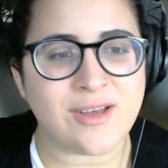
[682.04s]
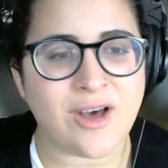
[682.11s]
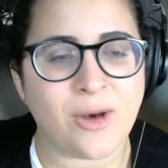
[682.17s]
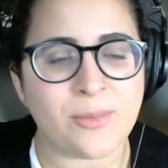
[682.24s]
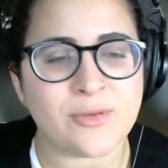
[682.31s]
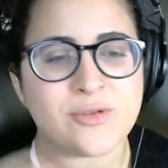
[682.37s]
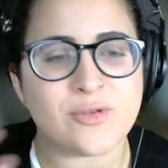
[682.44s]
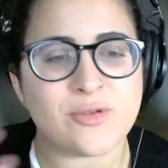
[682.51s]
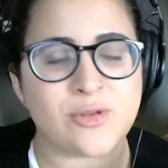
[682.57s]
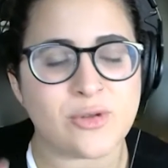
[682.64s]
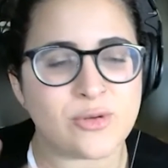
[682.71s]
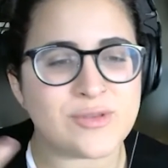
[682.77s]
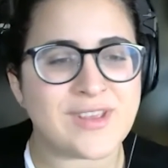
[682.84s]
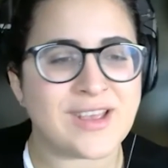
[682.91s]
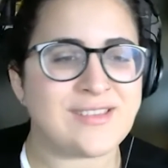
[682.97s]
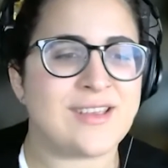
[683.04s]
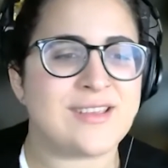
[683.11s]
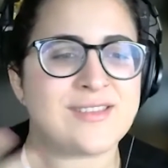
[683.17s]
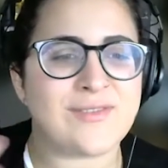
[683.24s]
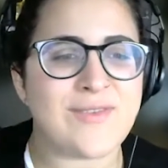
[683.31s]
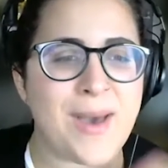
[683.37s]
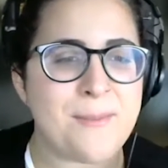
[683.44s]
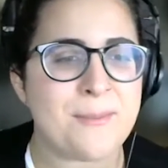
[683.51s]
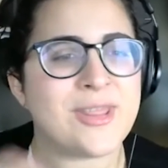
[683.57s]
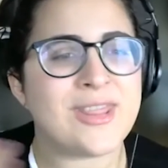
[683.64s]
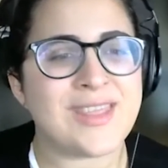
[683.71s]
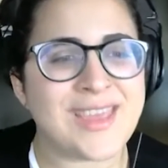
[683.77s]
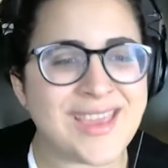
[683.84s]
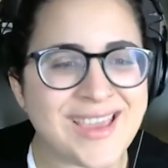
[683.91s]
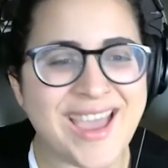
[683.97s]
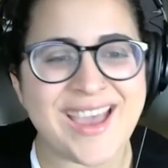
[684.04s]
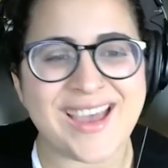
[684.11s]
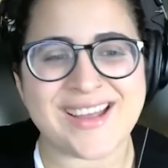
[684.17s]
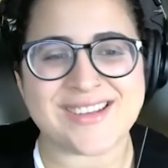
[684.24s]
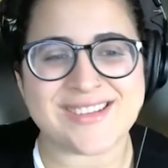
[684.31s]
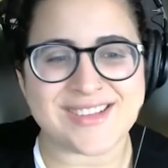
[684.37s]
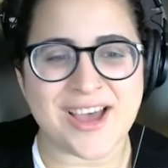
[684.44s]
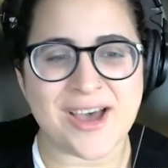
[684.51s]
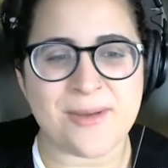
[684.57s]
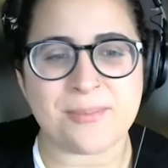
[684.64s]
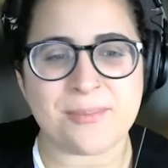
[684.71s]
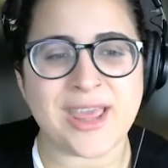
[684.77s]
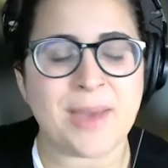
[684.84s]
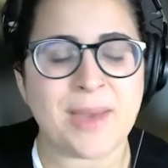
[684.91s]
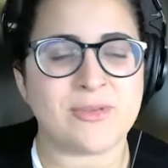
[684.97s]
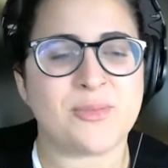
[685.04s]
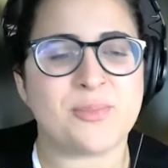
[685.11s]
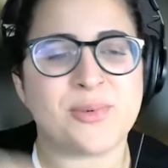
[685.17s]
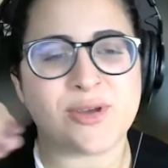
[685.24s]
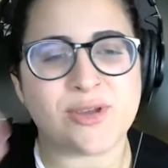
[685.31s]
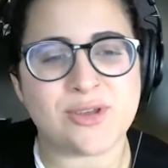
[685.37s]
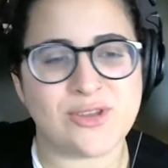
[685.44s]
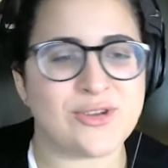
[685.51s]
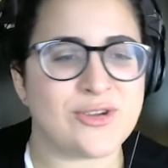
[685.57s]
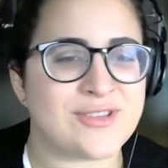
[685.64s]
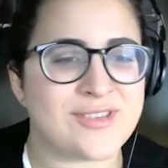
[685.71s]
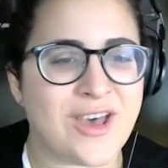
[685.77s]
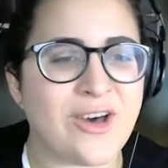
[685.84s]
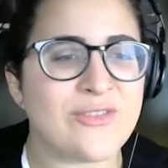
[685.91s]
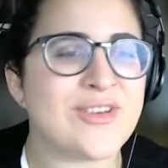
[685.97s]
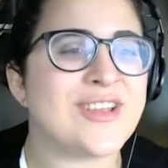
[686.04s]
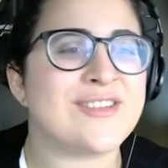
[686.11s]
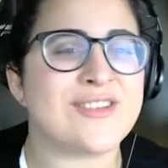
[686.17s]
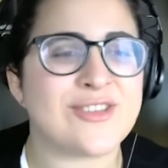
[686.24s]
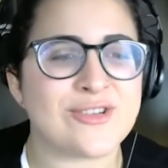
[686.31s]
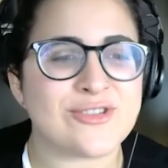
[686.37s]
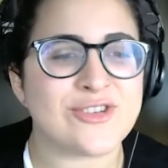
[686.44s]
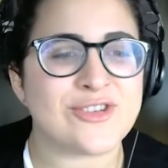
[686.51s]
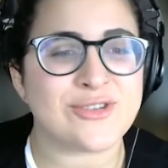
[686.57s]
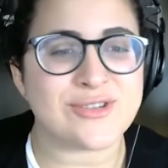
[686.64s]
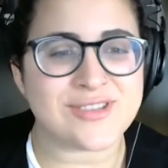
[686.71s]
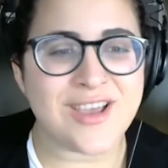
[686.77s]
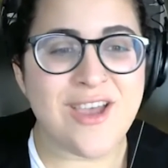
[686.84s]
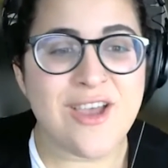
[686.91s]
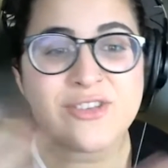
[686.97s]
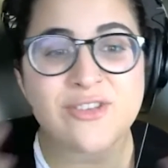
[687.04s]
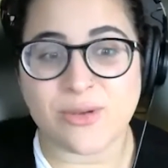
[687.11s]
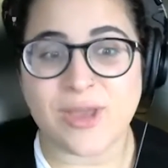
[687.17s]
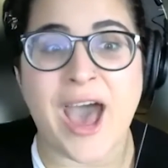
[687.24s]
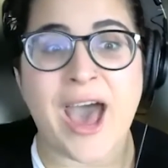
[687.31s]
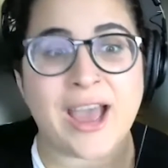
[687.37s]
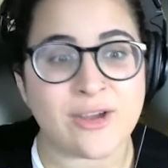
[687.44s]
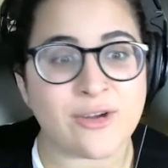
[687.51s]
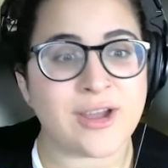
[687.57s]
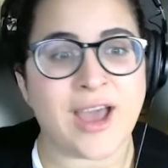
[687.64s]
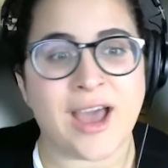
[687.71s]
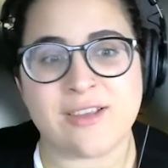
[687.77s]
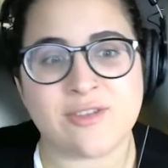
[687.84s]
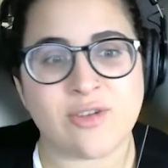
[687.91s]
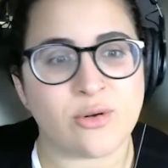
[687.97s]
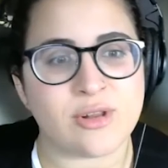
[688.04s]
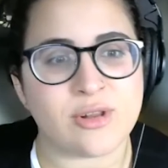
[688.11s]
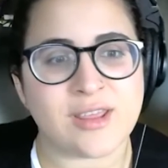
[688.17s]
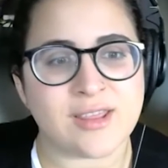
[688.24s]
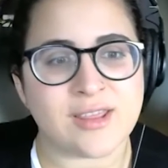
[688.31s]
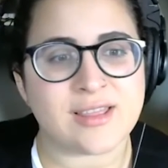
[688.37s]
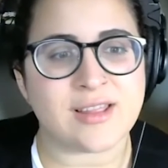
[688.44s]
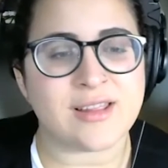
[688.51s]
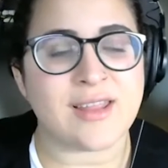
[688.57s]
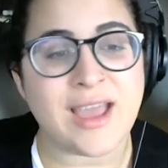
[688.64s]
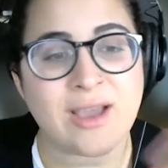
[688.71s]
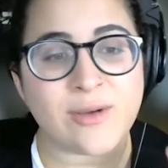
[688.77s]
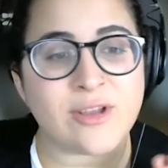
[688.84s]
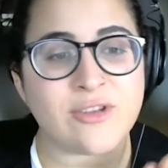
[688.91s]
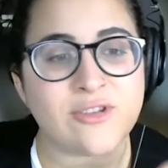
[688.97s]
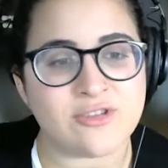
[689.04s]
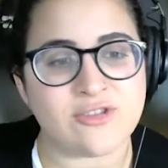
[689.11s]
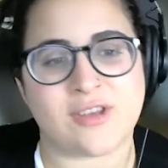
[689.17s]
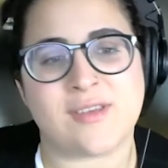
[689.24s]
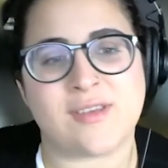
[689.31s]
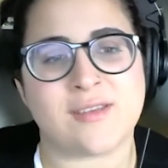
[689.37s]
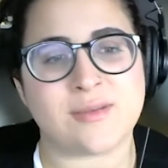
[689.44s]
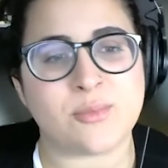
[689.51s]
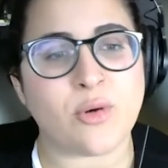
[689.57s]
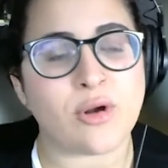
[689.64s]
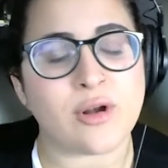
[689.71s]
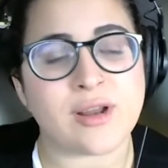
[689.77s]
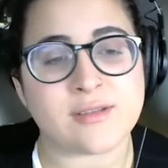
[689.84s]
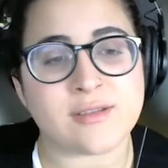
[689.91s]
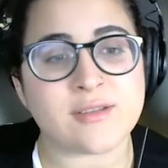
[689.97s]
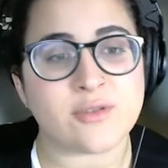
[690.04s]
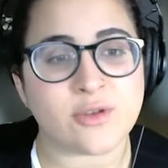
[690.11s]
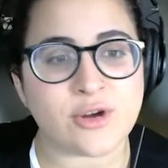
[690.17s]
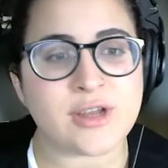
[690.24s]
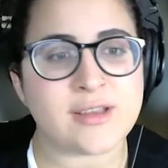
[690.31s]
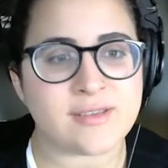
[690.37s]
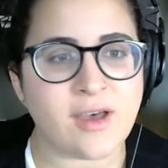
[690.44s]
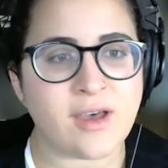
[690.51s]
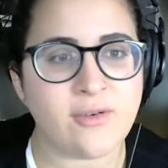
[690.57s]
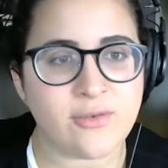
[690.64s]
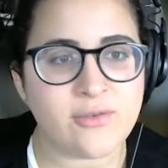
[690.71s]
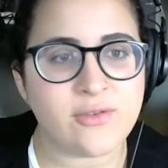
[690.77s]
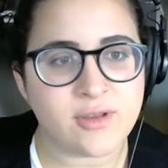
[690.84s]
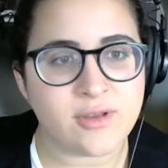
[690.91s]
almost lose that sense of empathy and being able to put yourself into their shoes. So yeah, I agree. I totally think the language is just as important as the story itself.